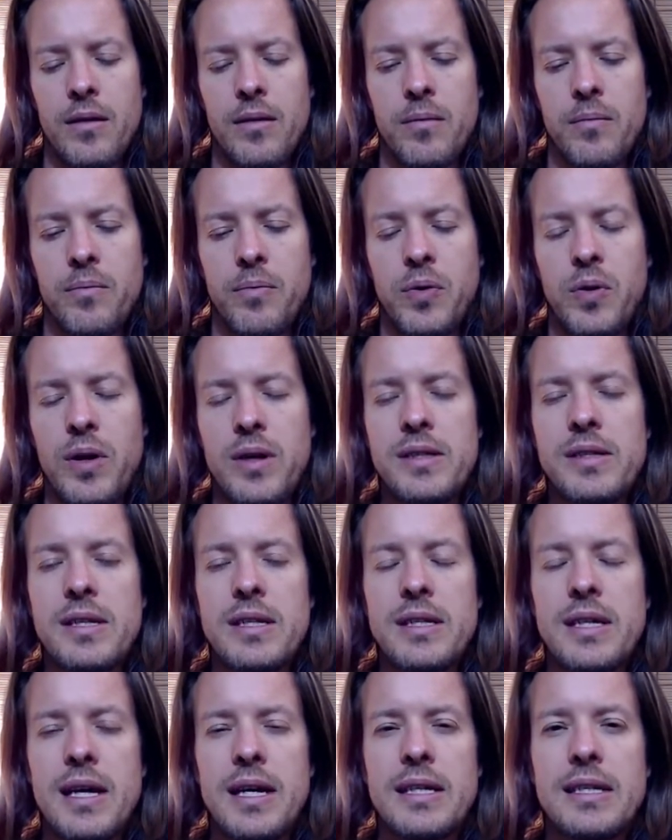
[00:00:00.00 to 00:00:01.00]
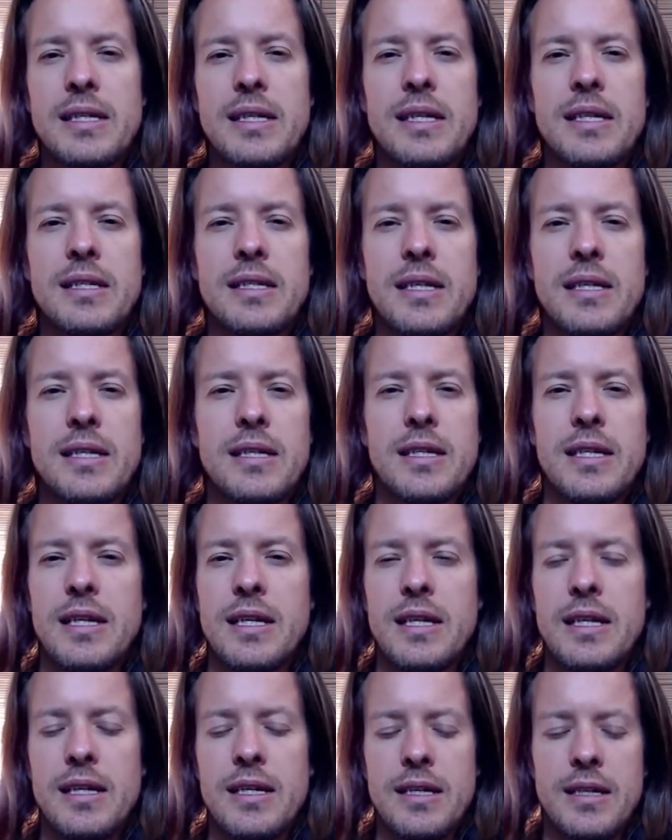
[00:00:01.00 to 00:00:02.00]
present
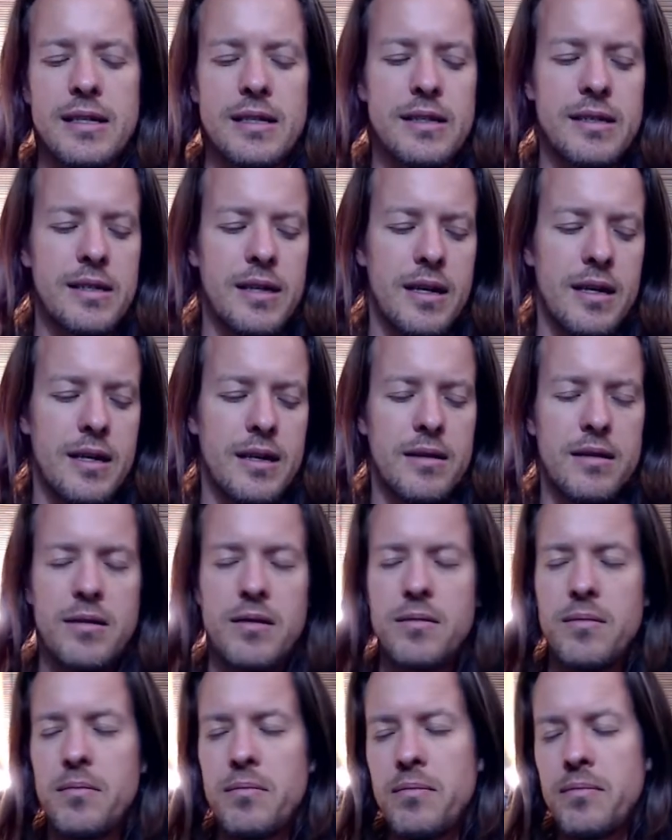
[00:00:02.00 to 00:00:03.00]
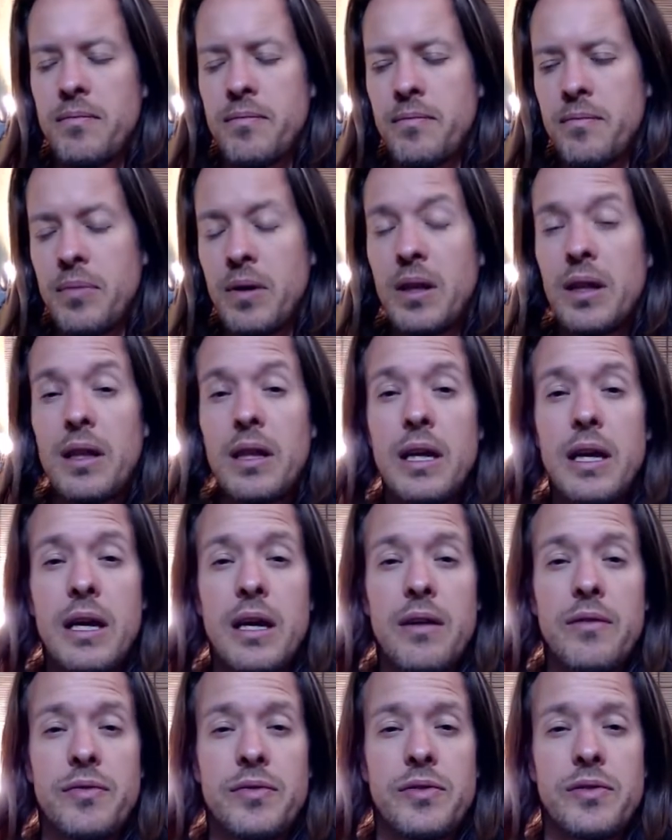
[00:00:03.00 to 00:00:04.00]
identities and
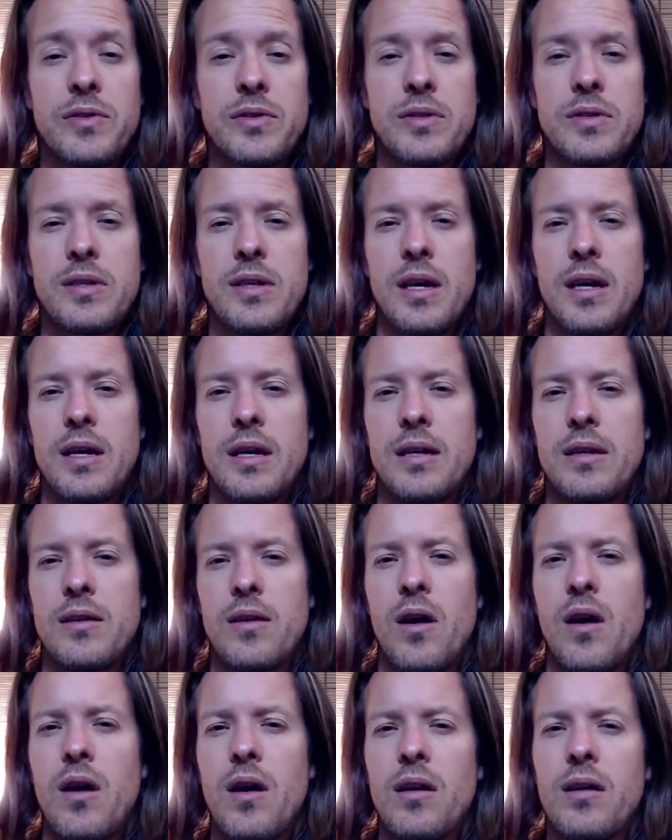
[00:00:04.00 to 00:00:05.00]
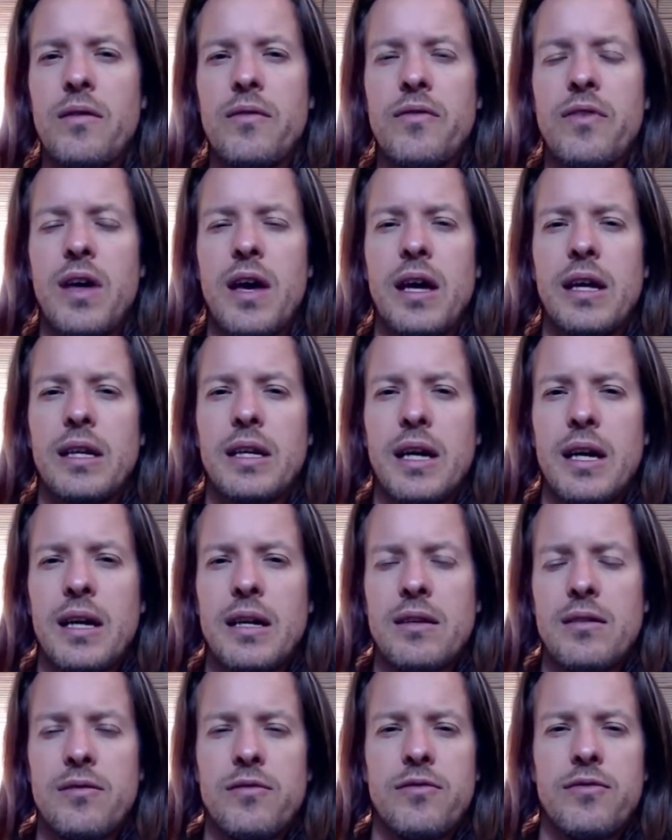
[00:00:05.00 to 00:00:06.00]
beliefs and all of that kind
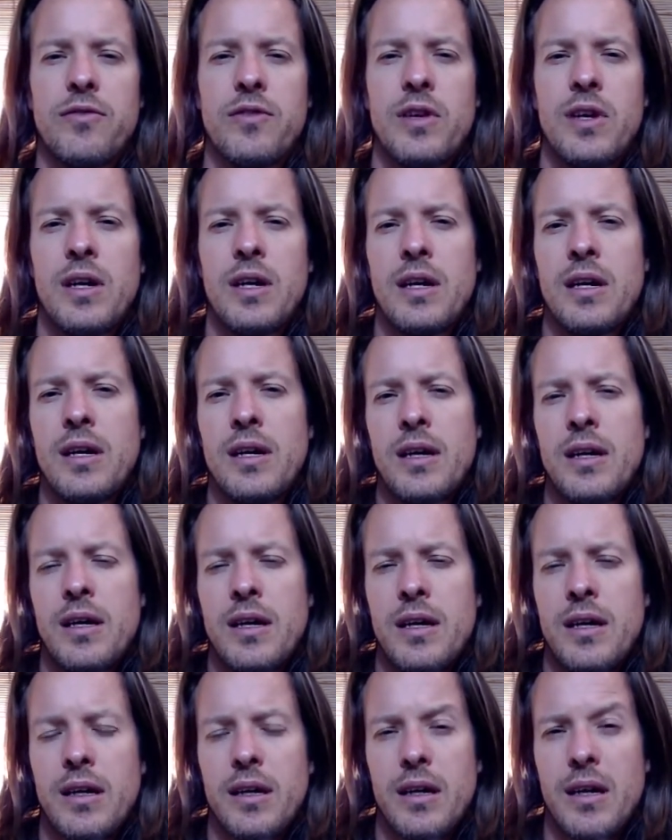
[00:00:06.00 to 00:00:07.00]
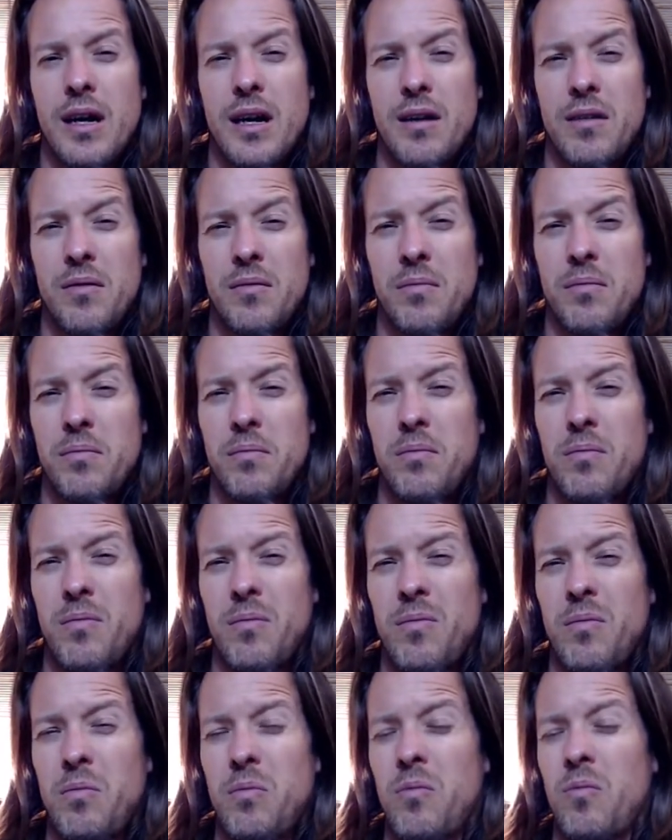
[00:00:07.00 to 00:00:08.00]
of got
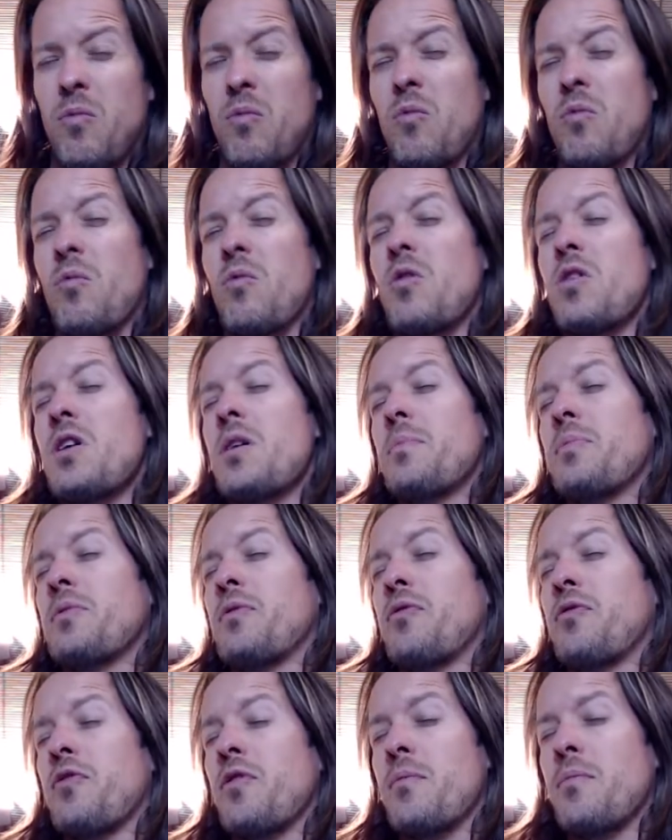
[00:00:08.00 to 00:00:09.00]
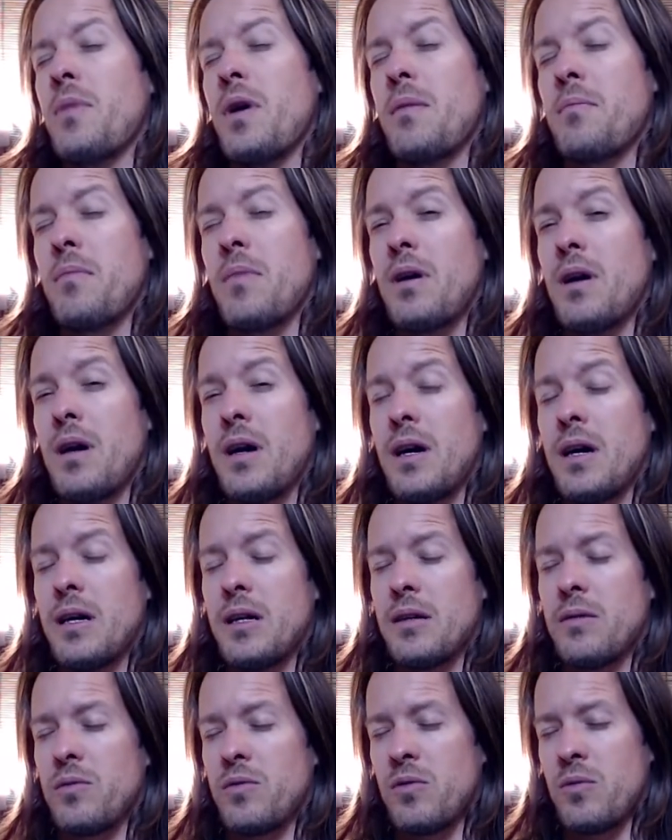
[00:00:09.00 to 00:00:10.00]
ripped from my mind.
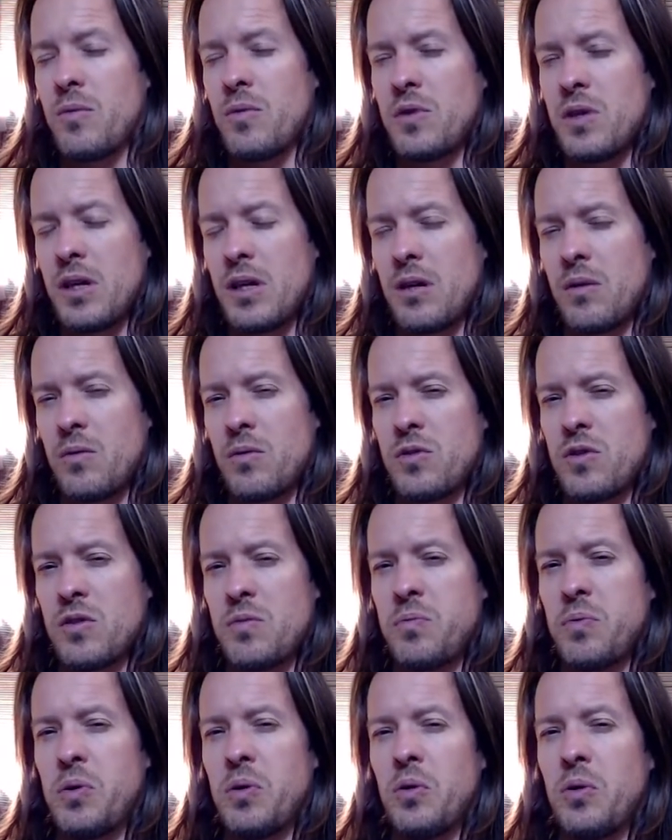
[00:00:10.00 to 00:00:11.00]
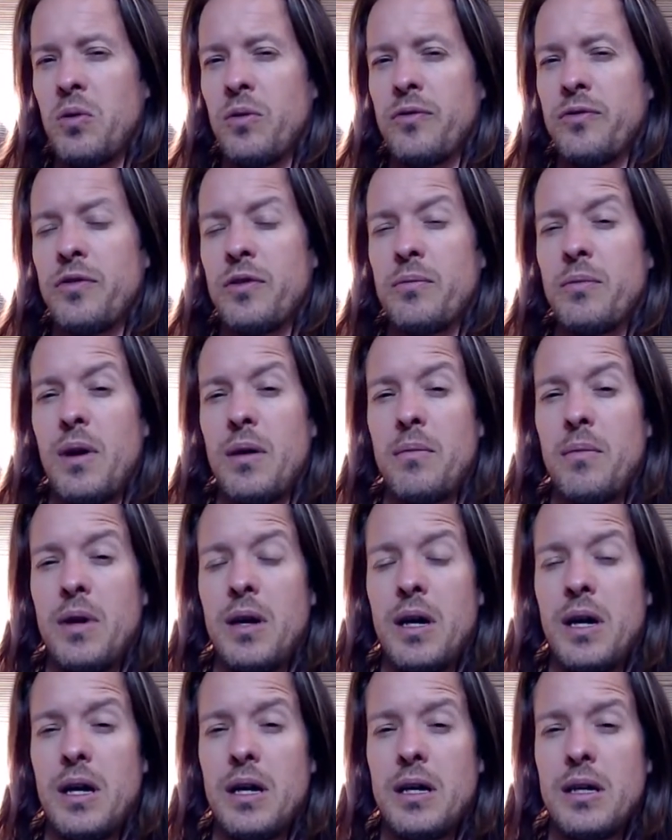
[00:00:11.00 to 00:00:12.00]
It was almost like it was just pulled from my
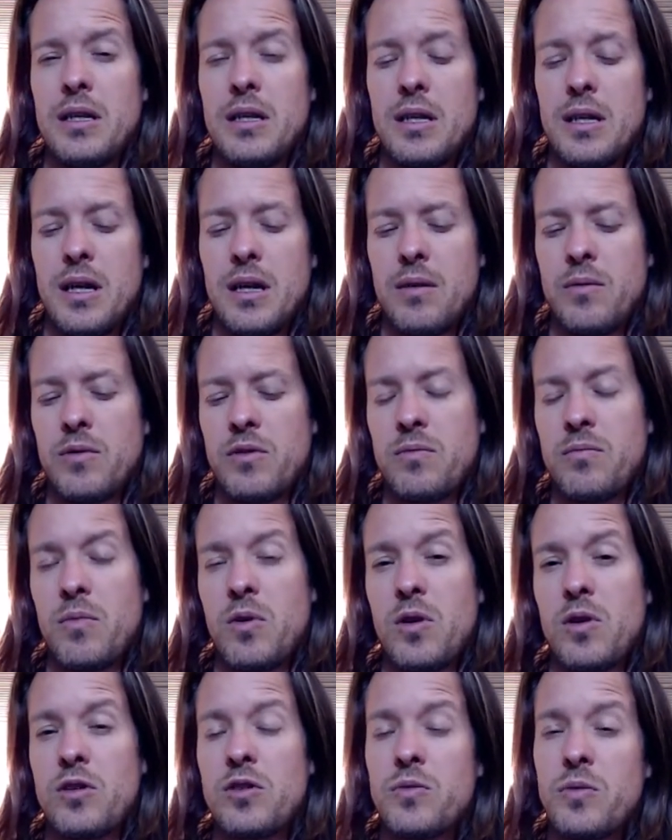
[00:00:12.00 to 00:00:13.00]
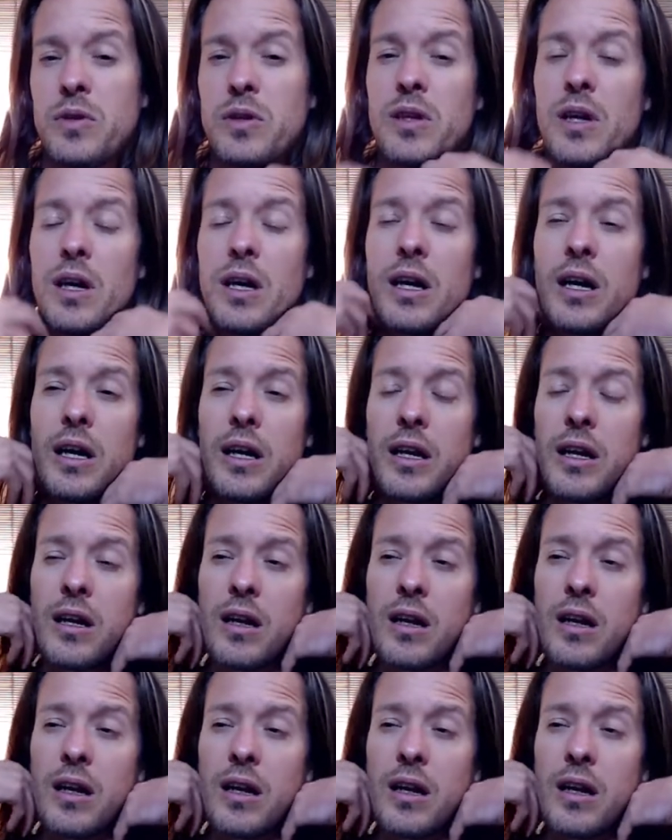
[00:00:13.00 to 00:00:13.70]
mind and I was merged with God